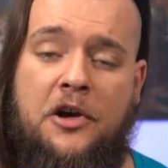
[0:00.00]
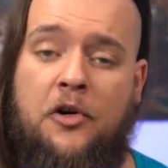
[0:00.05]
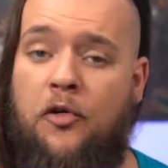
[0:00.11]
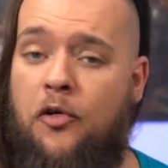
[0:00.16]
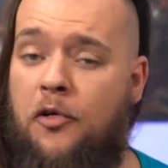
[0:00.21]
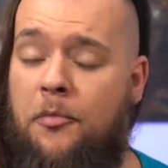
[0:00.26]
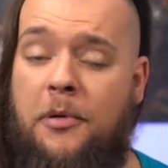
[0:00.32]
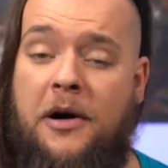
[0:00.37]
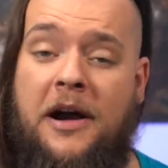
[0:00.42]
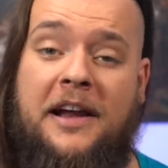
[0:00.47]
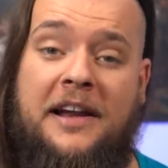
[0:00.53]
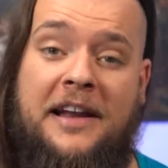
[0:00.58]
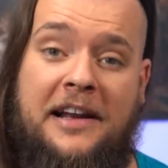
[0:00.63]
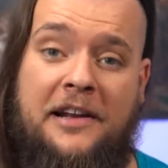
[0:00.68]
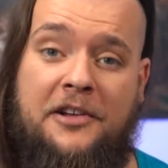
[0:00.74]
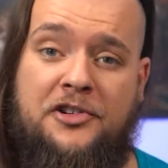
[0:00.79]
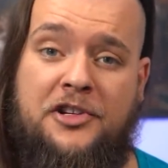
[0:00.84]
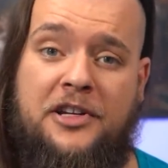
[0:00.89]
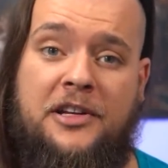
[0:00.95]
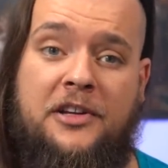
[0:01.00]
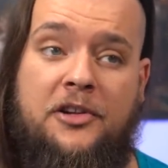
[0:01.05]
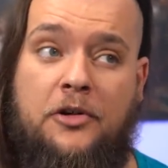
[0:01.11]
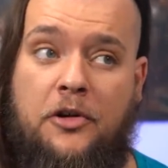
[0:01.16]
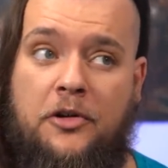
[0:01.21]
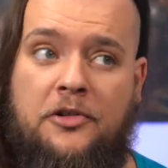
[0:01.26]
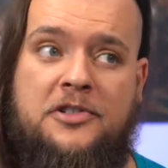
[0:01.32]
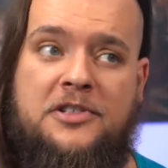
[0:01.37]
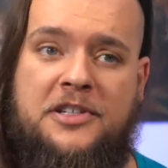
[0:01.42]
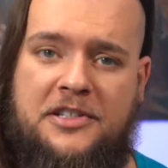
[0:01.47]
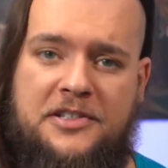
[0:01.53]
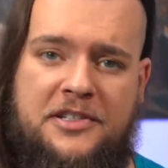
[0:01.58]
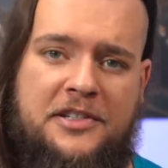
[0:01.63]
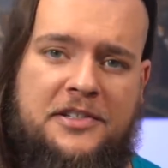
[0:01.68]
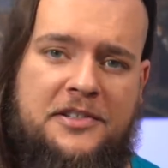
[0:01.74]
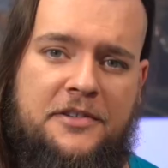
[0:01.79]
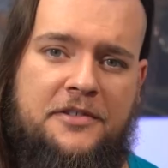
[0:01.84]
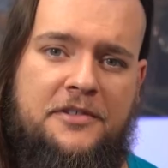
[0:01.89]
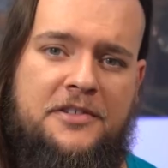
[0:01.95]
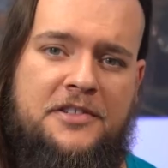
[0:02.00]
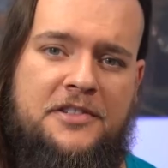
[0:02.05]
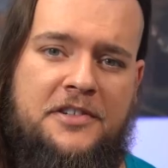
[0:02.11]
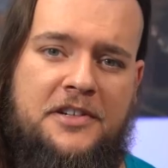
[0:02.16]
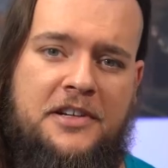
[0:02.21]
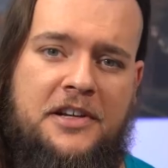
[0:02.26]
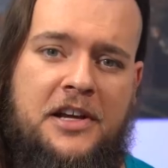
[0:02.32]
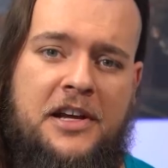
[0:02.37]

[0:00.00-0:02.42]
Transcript: or by analogy, God's existence.